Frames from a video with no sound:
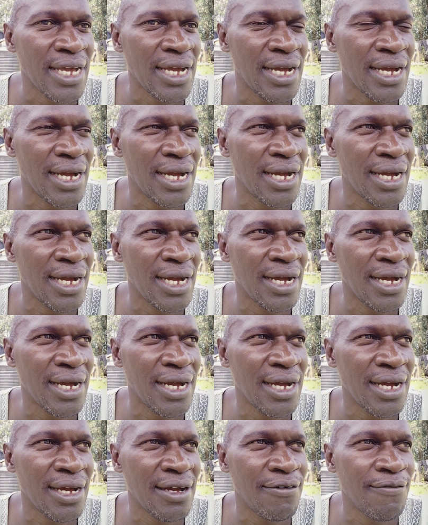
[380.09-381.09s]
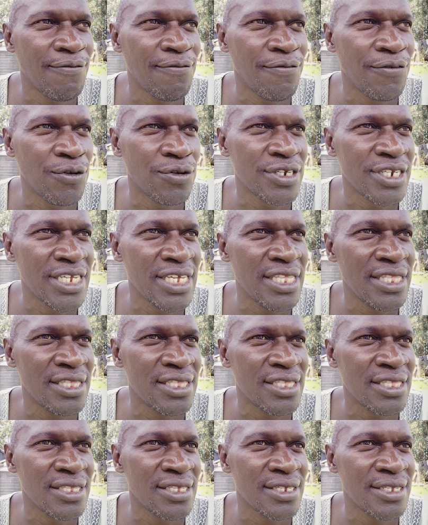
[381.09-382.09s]
14th
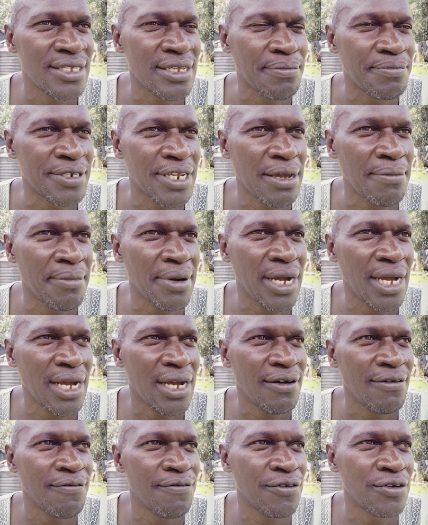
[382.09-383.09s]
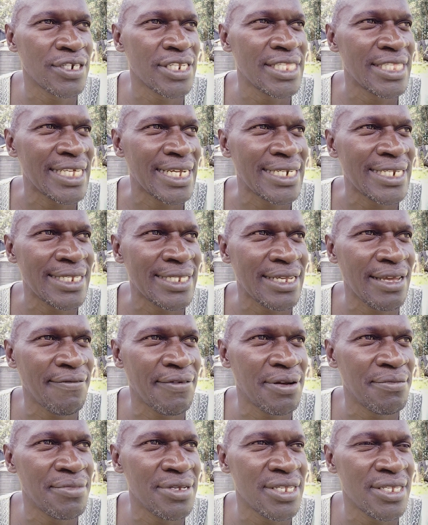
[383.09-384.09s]
September
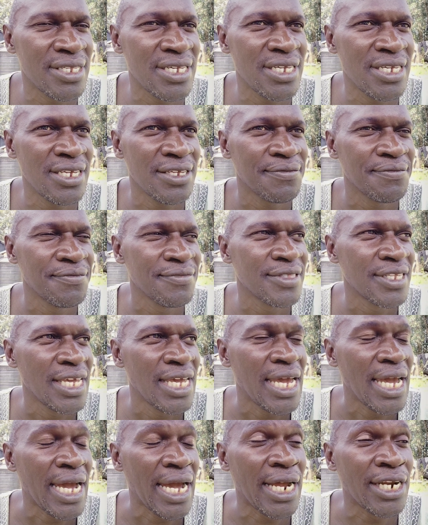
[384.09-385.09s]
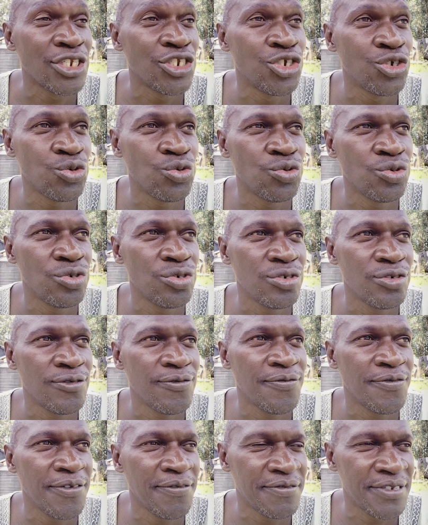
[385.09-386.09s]
1437 BC and June
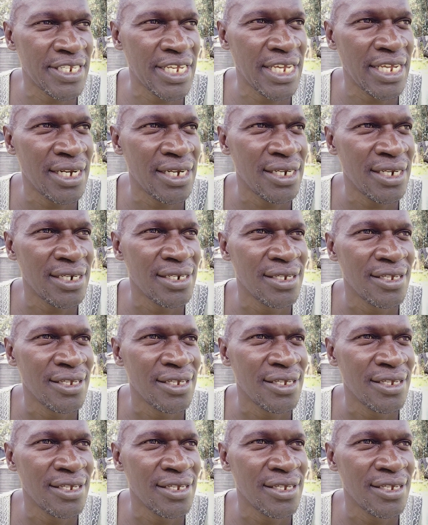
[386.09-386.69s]
15,